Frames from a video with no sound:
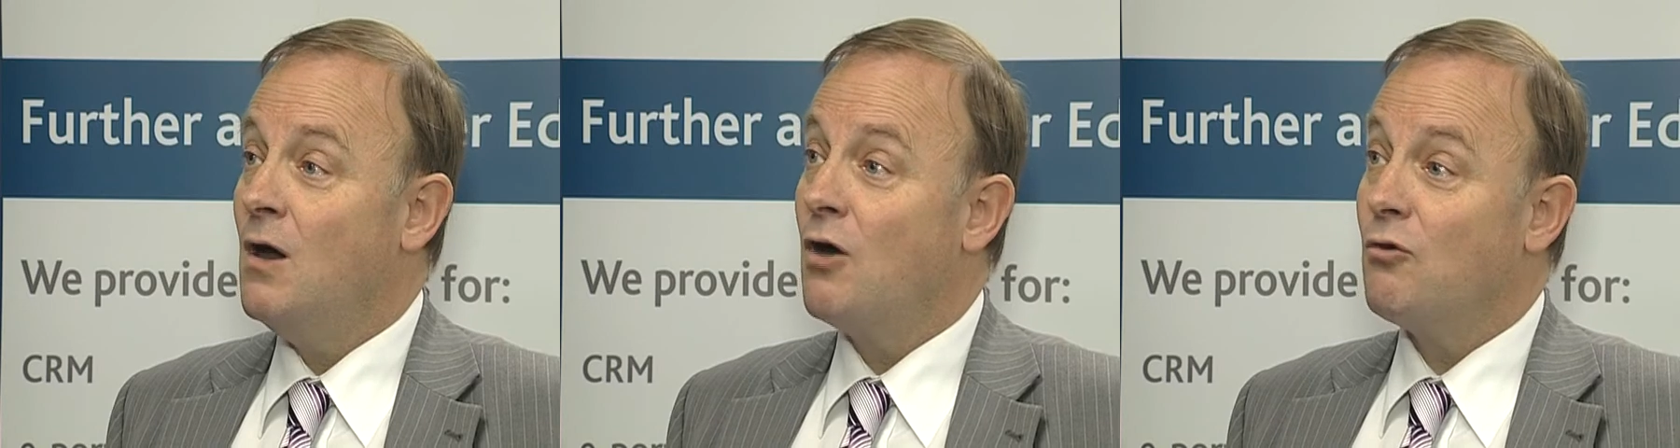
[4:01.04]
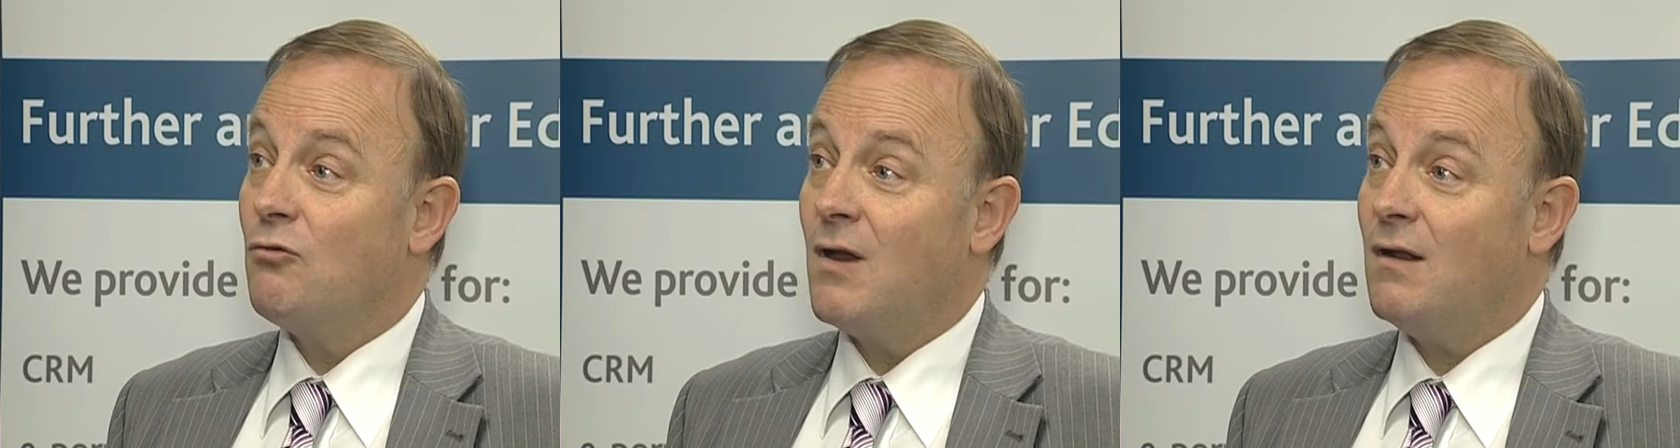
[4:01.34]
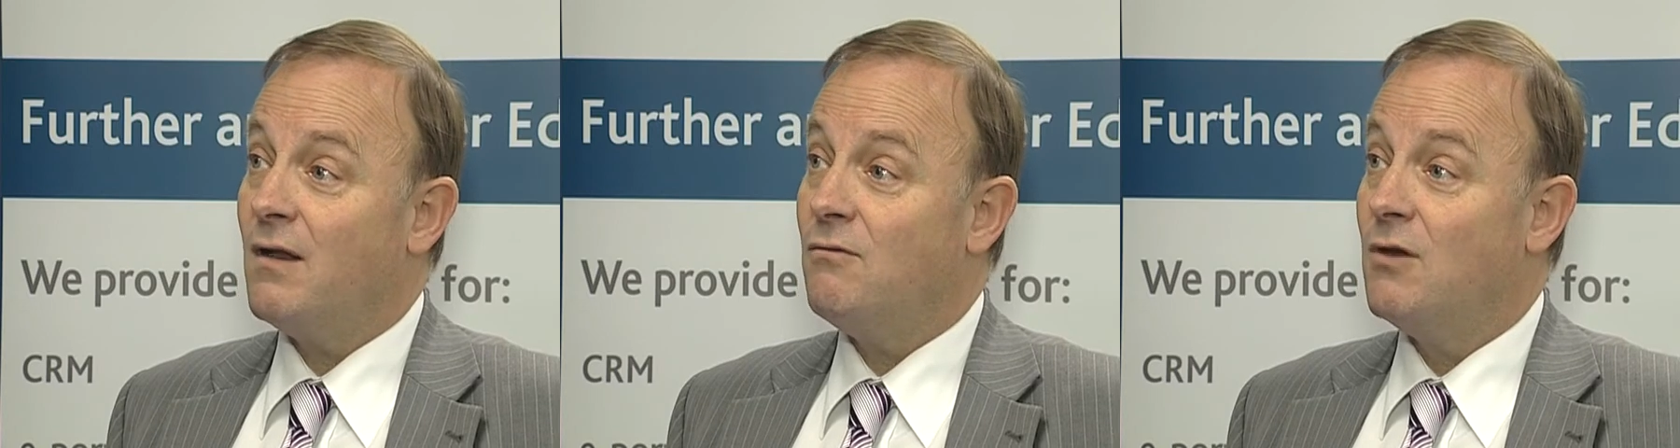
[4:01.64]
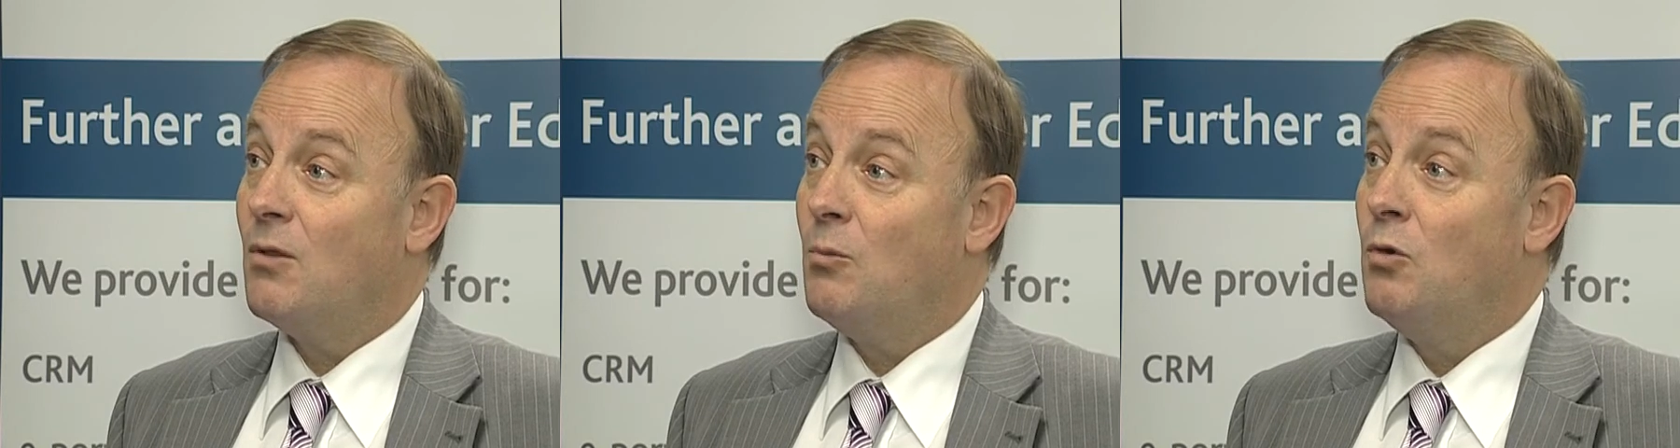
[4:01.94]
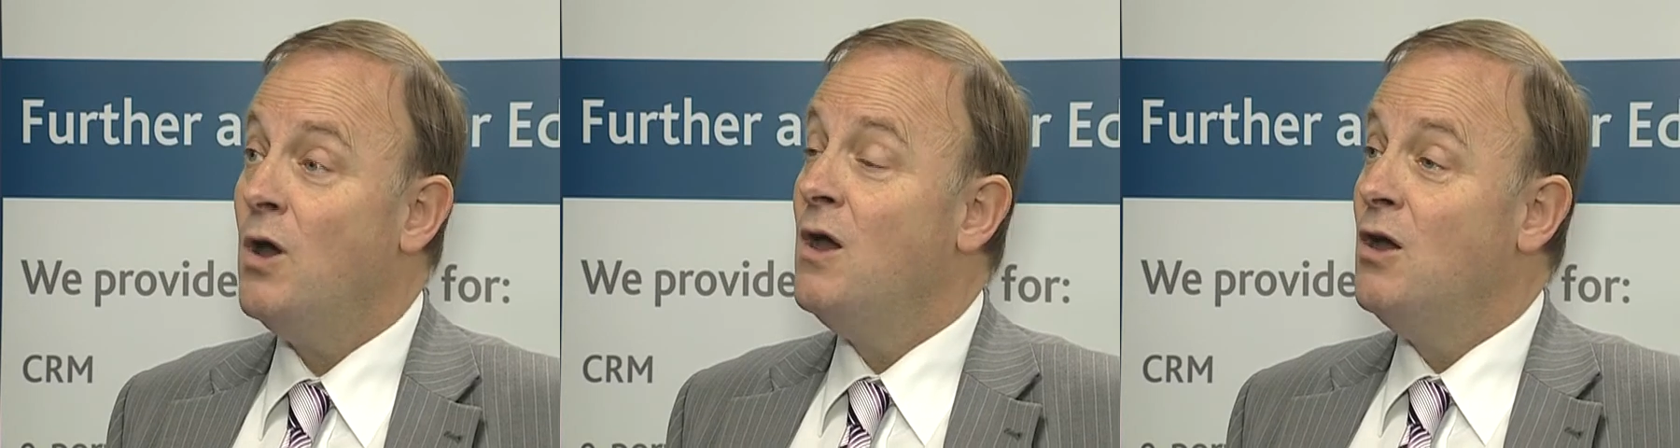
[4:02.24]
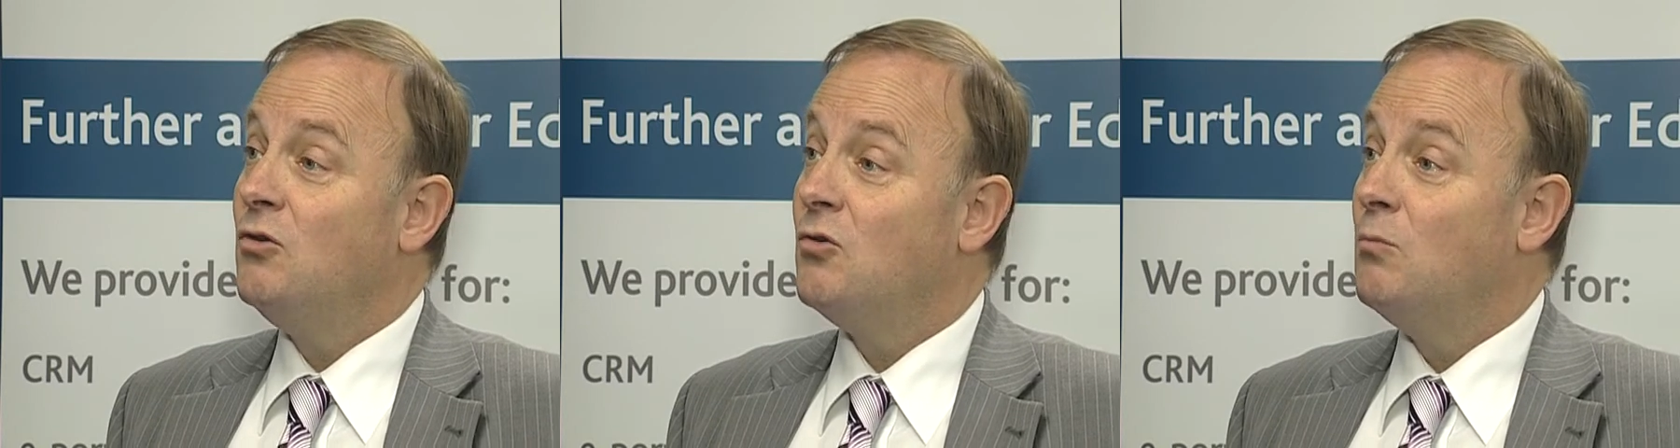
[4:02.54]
are readily available to